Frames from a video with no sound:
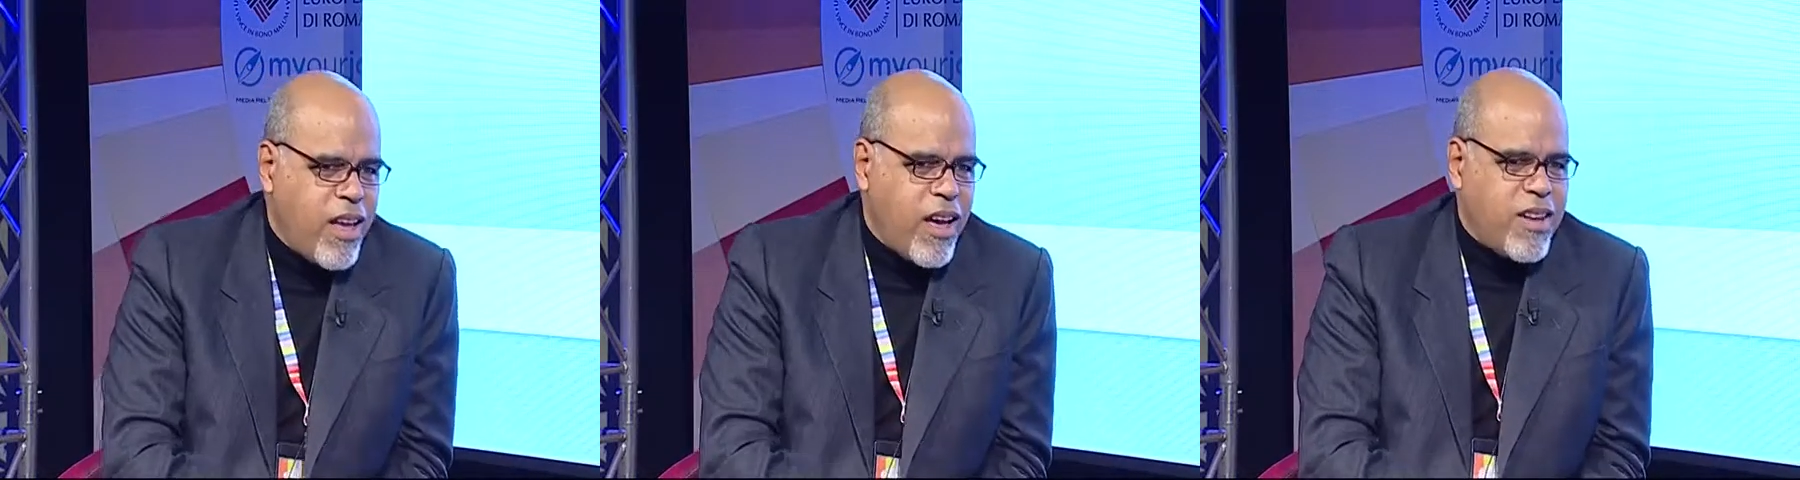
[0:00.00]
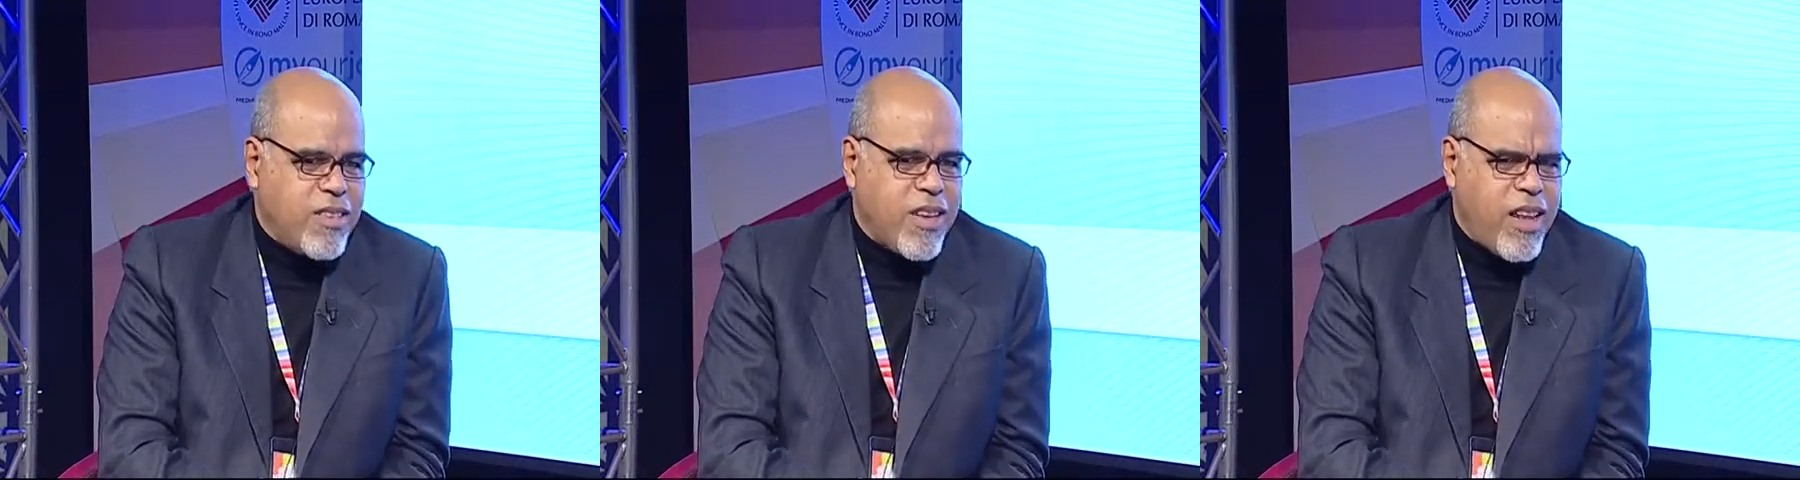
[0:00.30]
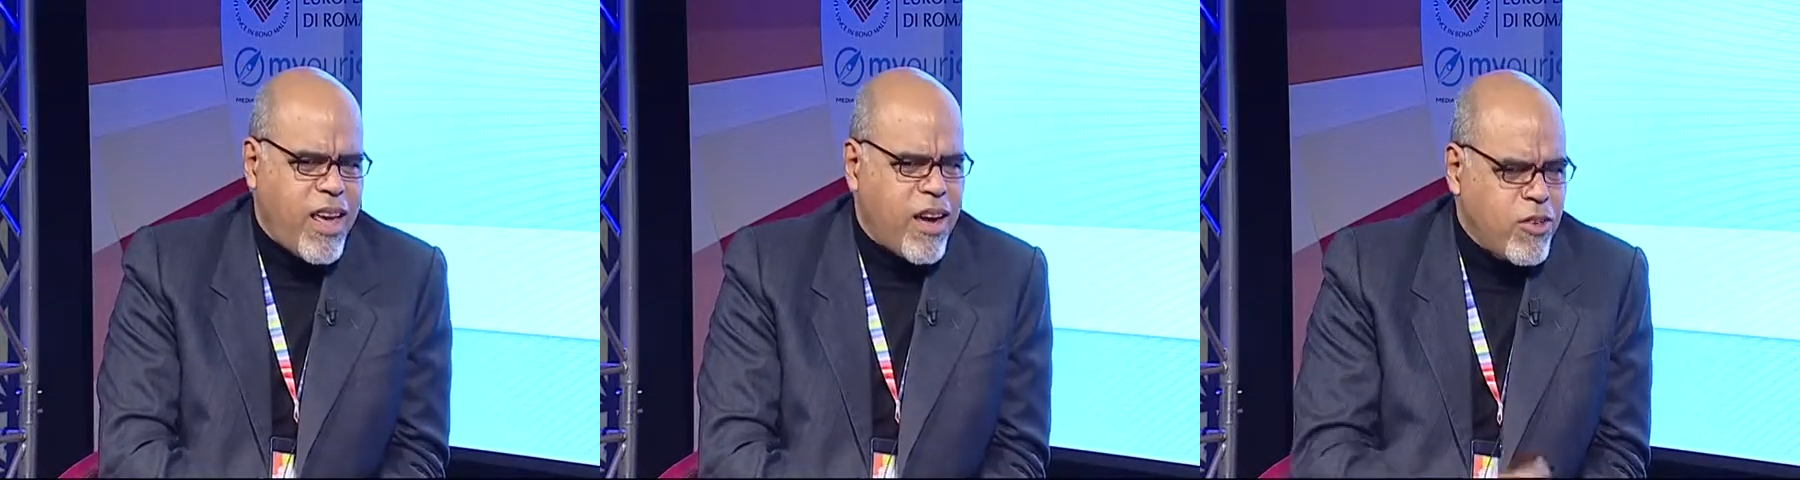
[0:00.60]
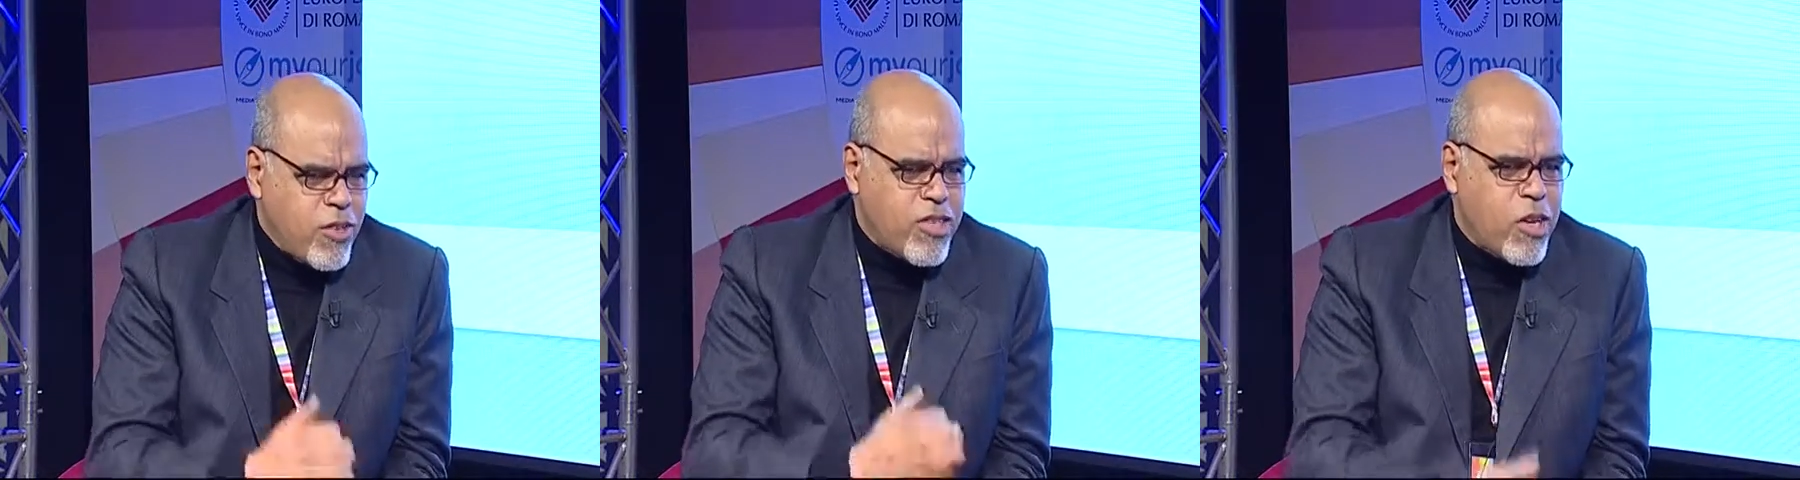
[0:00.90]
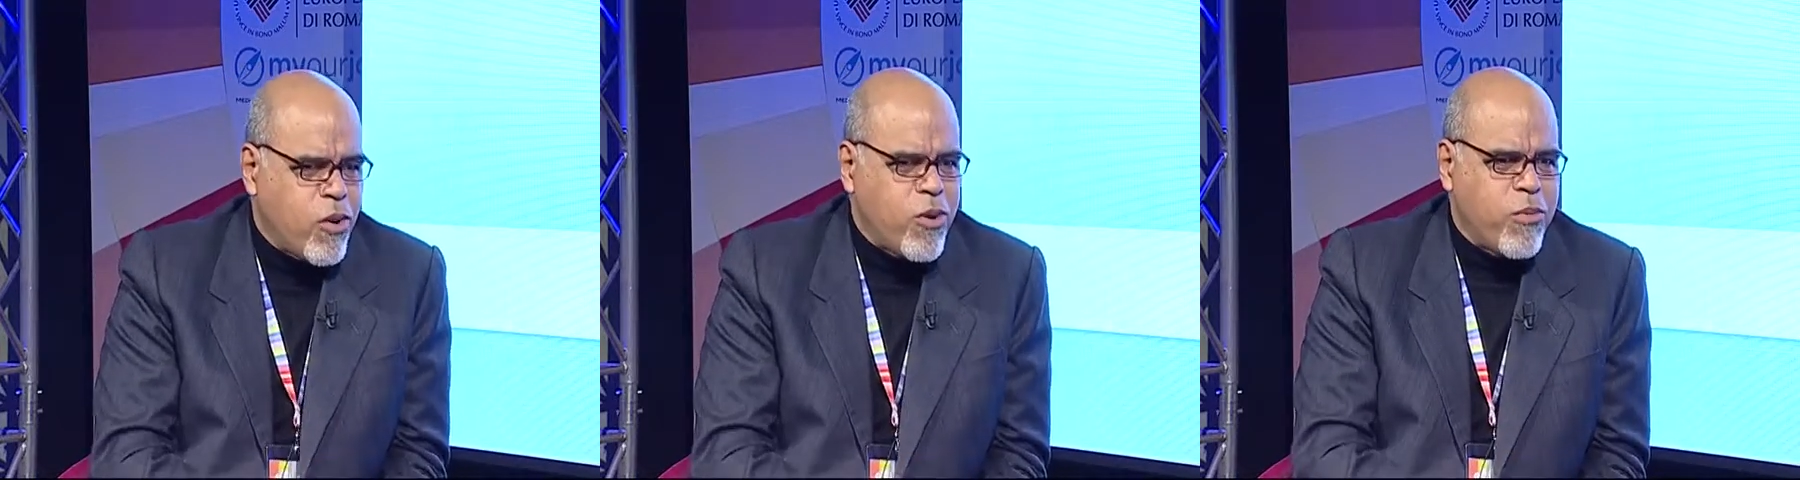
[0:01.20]
And he said, hey, are you
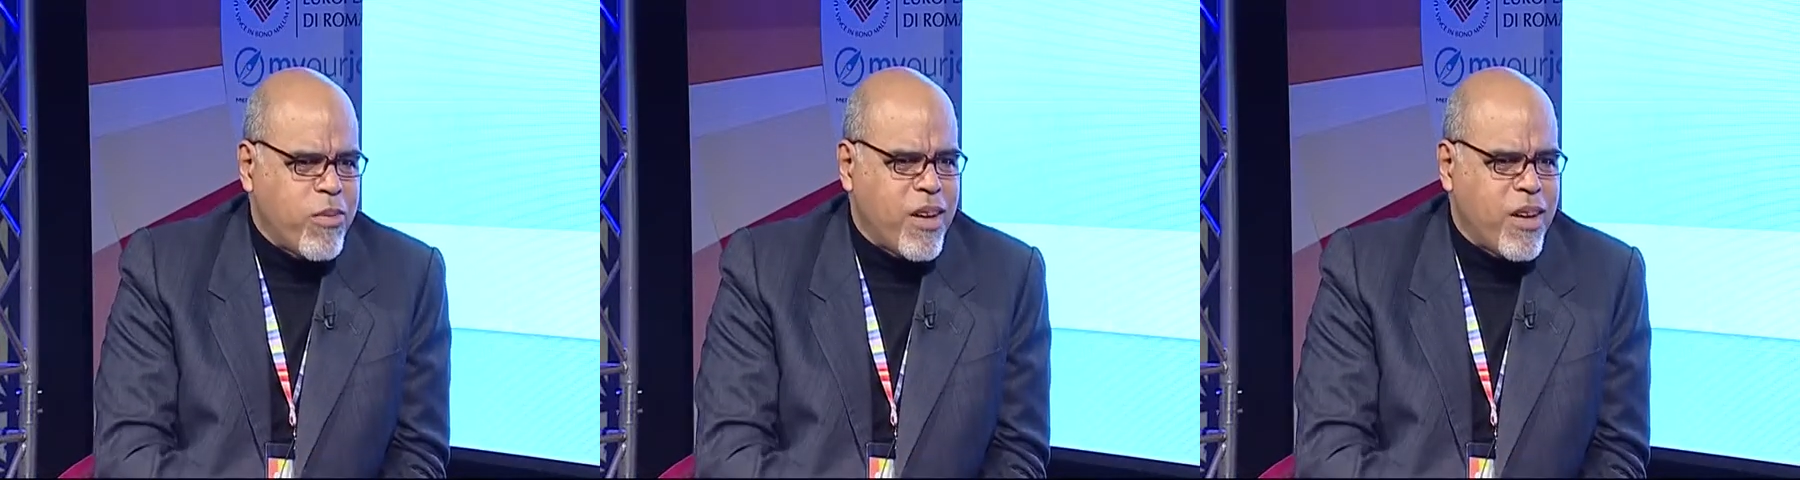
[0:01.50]
still